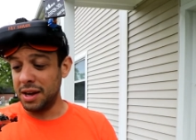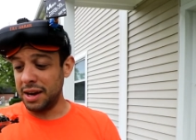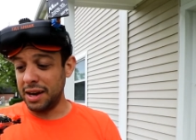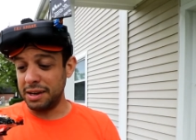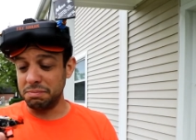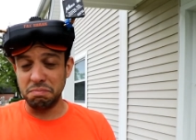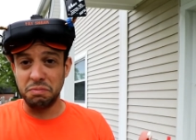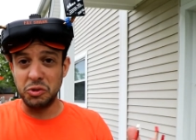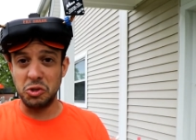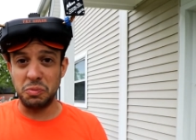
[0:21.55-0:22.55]
and
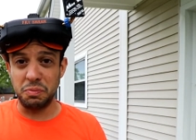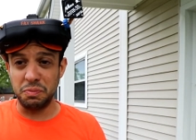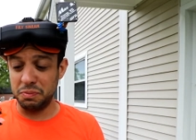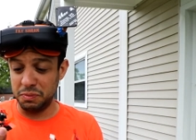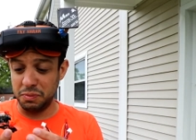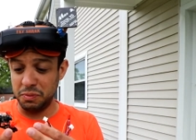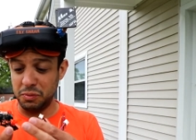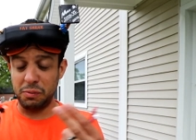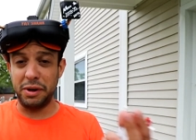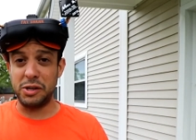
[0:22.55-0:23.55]
just
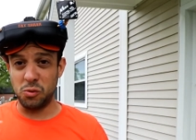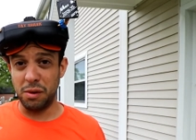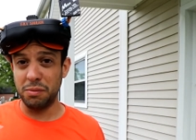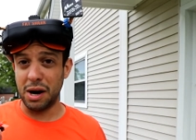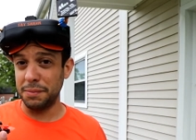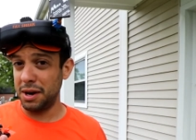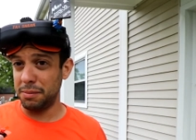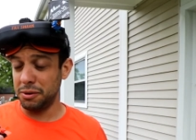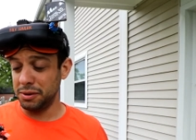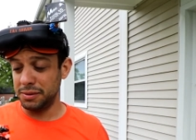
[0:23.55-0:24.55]
replaced one prop that I
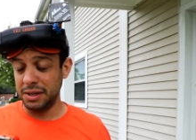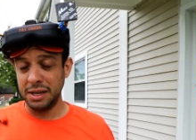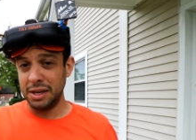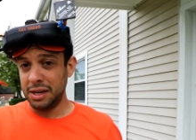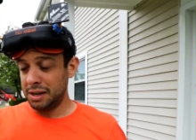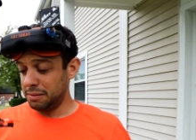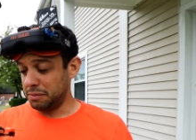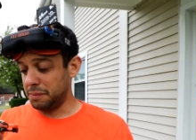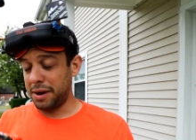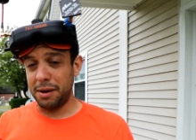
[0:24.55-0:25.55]
broke,
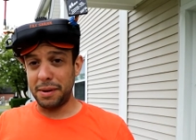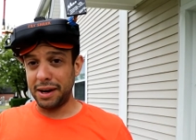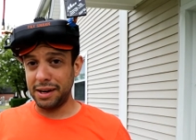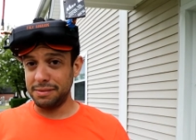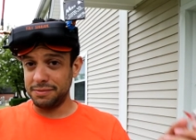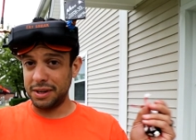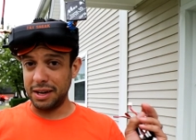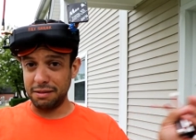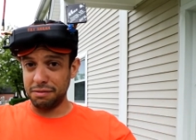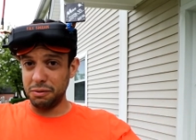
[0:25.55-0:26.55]
put the battery back in,
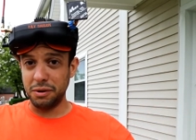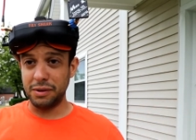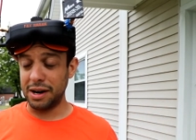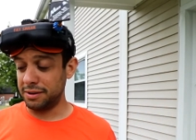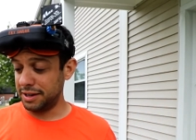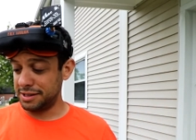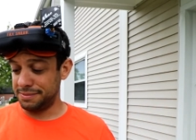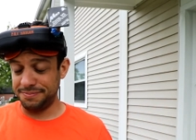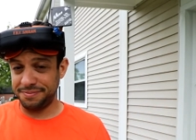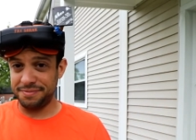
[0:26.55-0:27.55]
and flew it around.
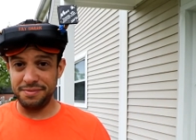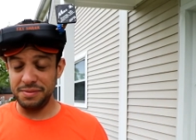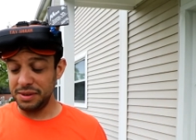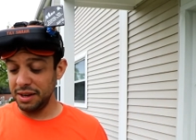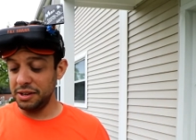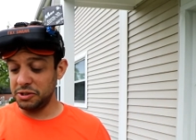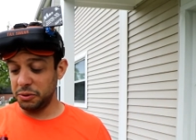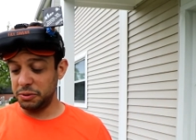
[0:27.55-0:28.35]
It's it's so